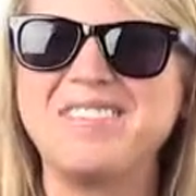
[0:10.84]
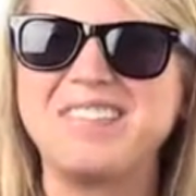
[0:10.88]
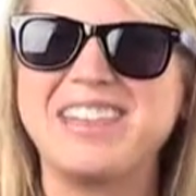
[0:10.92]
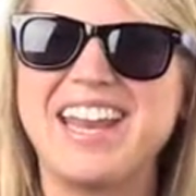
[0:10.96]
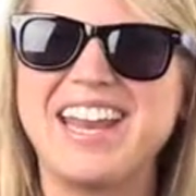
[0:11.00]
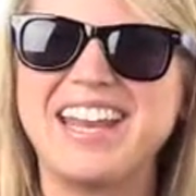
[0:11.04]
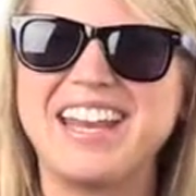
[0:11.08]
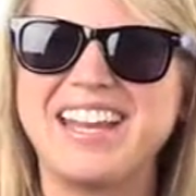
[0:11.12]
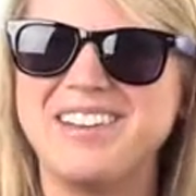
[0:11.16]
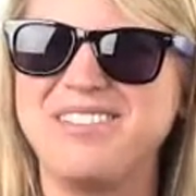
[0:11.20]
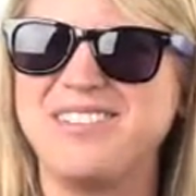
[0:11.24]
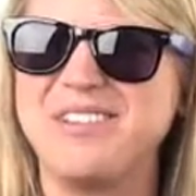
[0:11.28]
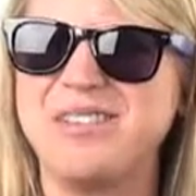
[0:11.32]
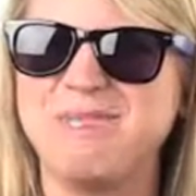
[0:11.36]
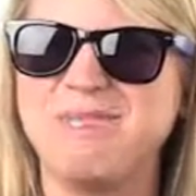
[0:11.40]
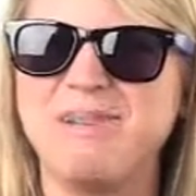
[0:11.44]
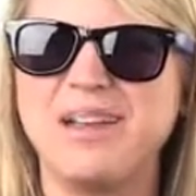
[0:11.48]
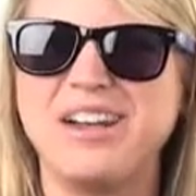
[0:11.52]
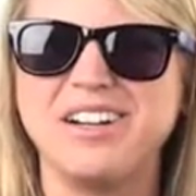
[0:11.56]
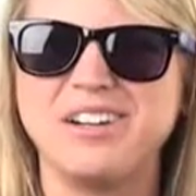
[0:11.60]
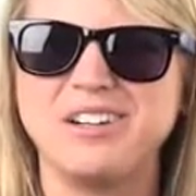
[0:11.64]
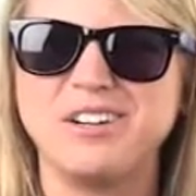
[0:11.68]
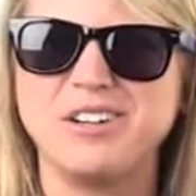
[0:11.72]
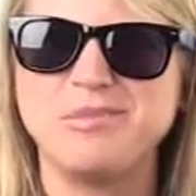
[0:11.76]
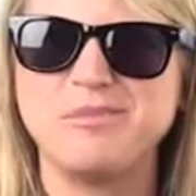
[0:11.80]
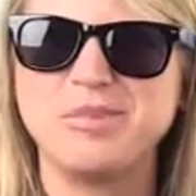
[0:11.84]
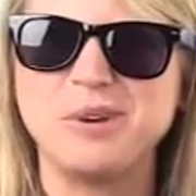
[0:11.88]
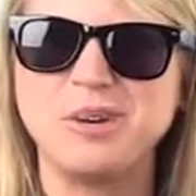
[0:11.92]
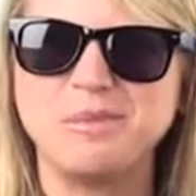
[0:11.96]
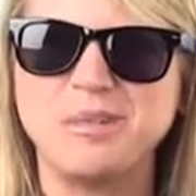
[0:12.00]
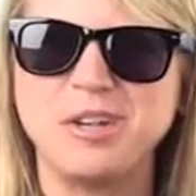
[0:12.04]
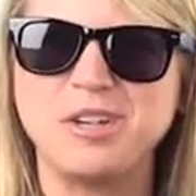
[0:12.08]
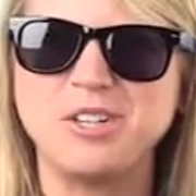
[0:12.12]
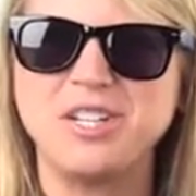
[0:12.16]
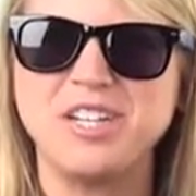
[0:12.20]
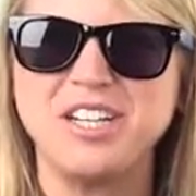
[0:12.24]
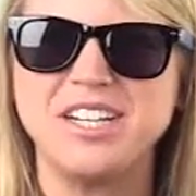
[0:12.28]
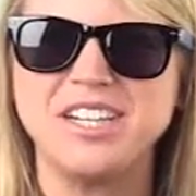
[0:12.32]
I'm Katie with Pinnacle
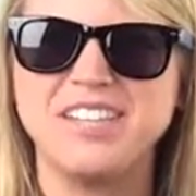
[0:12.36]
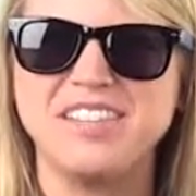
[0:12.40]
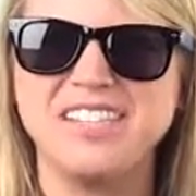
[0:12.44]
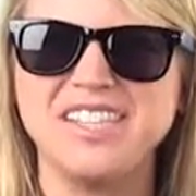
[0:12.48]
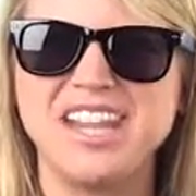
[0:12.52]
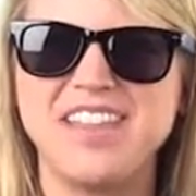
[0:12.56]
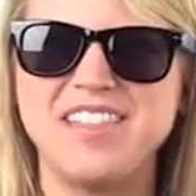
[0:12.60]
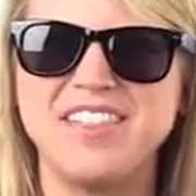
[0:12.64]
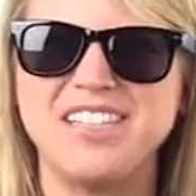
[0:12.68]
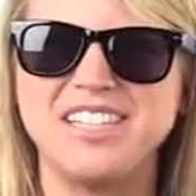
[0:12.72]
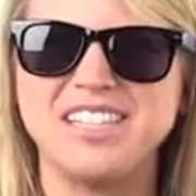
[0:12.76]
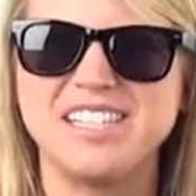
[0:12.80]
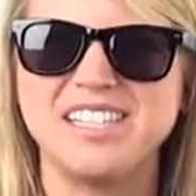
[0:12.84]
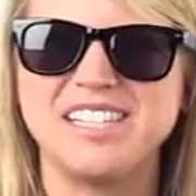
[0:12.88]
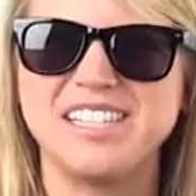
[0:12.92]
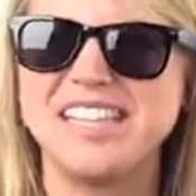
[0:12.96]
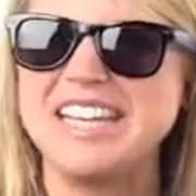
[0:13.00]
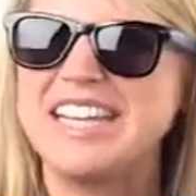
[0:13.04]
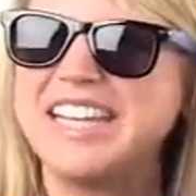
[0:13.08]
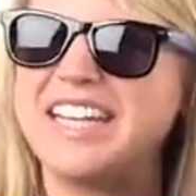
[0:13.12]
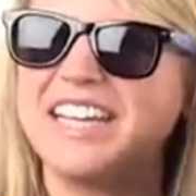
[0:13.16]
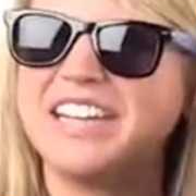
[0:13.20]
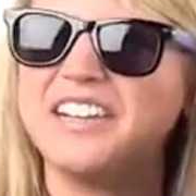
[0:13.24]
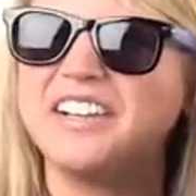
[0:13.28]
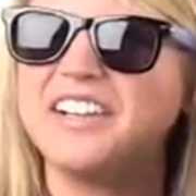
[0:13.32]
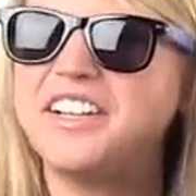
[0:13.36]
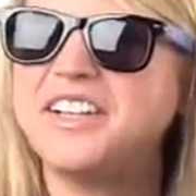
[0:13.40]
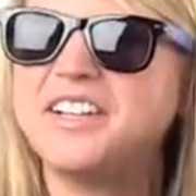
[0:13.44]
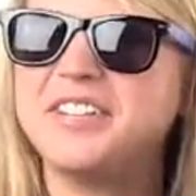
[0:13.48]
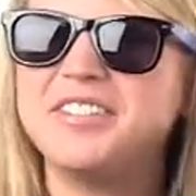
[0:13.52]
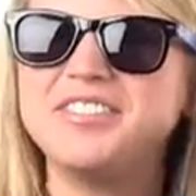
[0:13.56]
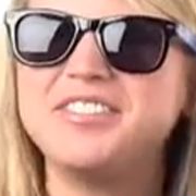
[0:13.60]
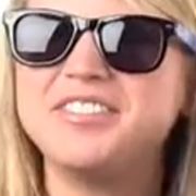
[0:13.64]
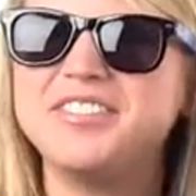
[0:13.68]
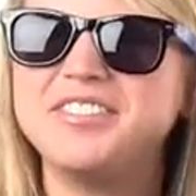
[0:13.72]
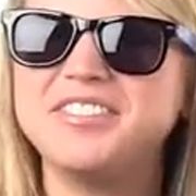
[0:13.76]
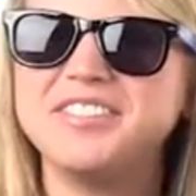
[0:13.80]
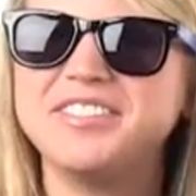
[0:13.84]
Promotions, and this is the
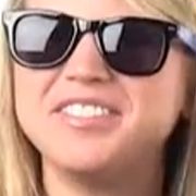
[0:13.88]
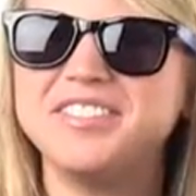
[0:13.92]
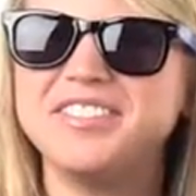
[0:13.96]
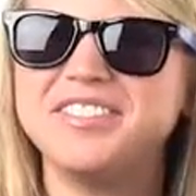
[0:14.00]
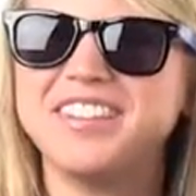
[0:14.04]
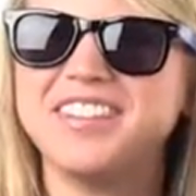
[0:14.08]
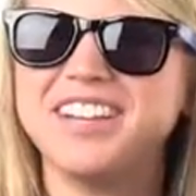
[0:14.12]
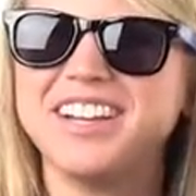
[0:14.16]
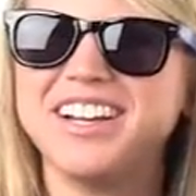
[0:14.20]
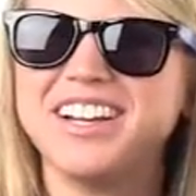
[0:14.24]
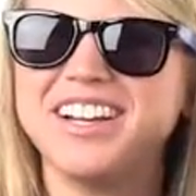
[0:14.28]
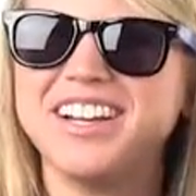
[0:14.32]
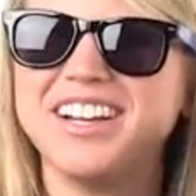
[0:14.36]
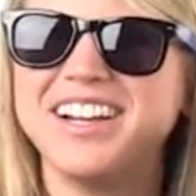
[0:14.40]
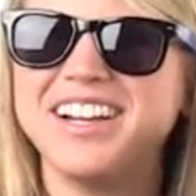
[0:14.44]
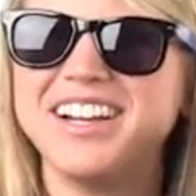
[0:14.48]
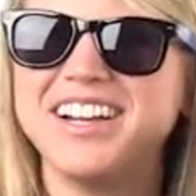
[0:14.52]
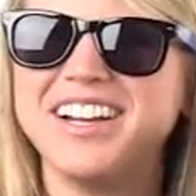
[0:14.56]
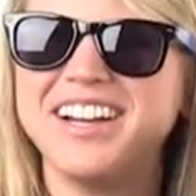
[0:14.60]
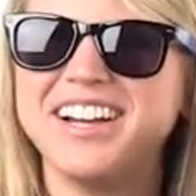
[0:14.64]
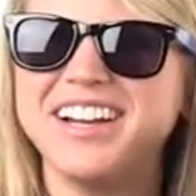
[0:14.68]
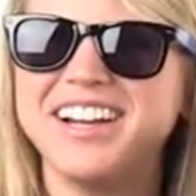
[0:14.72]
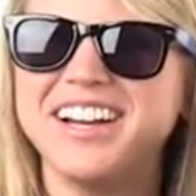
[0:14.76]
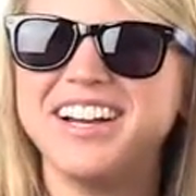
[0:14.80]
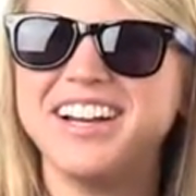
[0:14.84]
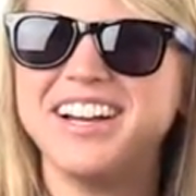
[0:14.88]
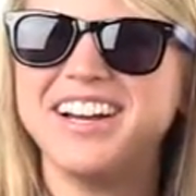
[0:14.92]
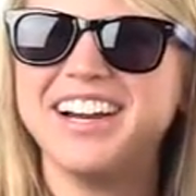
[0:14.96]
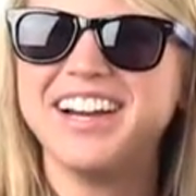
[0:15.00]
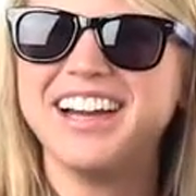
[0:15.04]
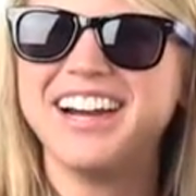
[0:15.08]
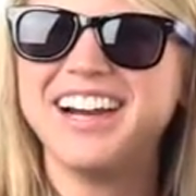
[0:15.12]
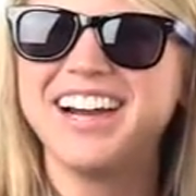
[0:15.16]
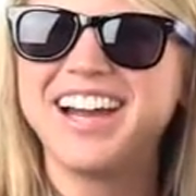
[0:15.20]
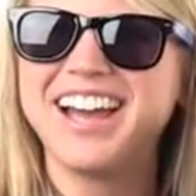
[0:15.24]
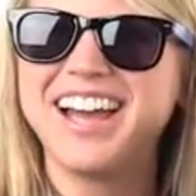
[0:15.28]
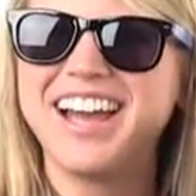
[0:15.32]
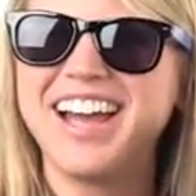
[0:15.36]
Igloo
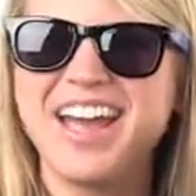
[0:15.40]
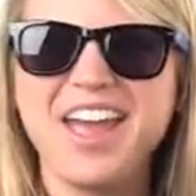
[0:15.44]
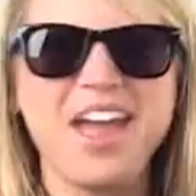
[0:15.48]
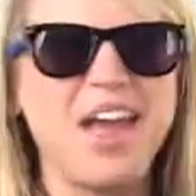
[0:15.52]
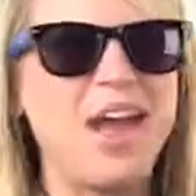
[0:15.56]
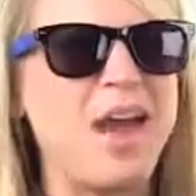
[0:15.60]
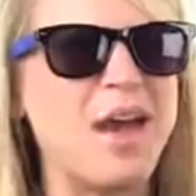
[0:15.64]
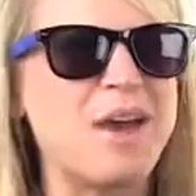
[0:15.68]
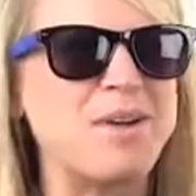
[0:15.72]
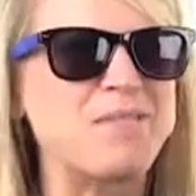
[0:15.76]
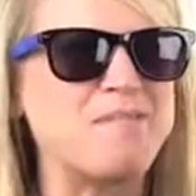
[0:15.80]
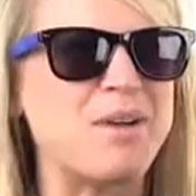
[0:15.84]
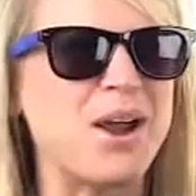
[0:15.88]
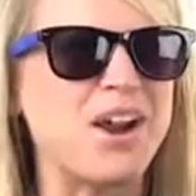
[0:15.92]
Woo!